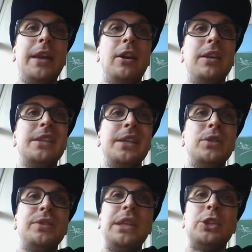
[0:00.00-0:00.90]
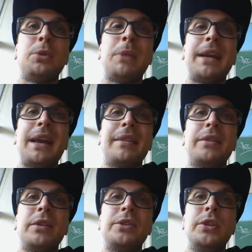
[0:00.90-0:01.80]
An unskilled teacher might
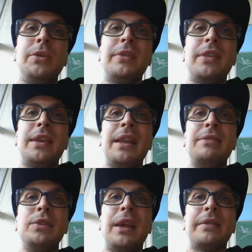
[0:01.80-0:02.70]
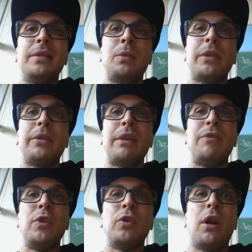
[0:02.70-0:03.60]
ask their students at the end of a lesson whether they
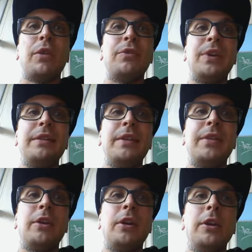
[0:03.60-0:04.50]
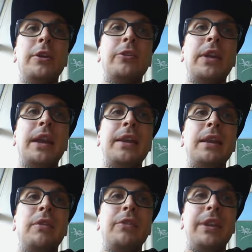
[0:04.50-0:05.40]
feel confident in their
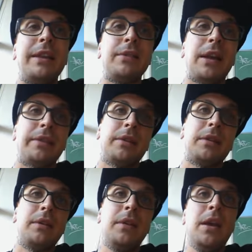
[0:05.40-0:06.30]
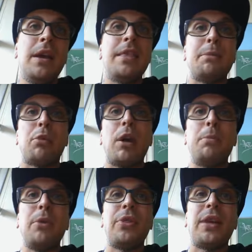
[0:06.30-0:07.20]
understanding of the day's lesson. The
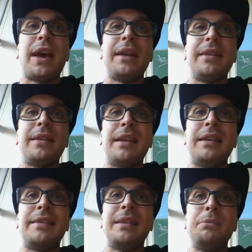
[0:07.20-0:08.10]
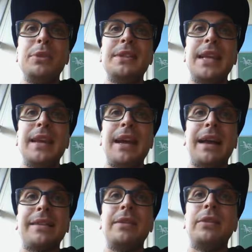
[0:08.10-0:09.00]
problem with that is that it's simply
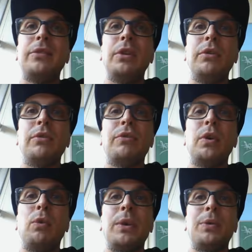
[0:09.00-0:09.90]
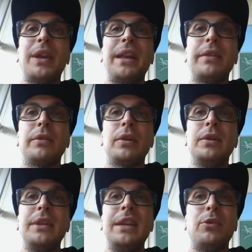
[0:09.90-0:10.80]
asking the students for a one-word answer,
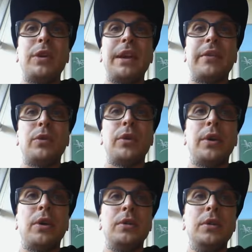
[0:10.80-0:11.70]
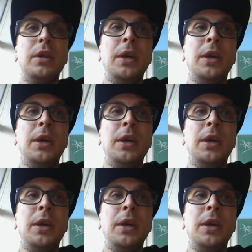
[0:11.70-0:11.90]
either a yes or a no.